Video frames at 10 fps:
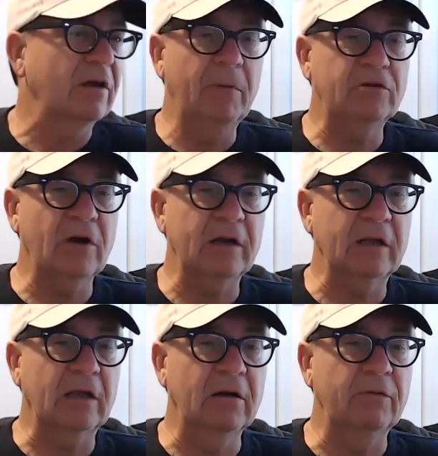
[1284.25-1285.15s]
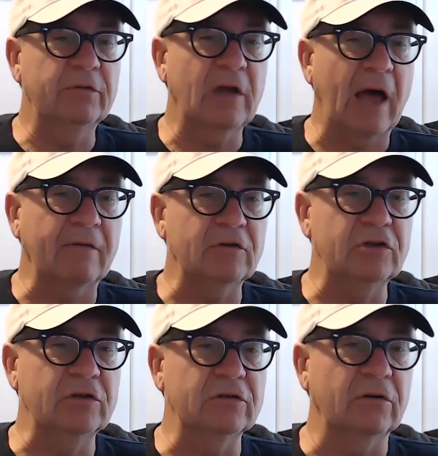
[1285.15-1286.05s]
trying to get good photography
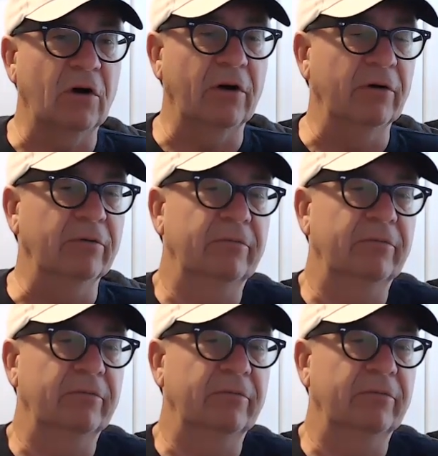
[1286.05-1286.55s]
shoots on auto.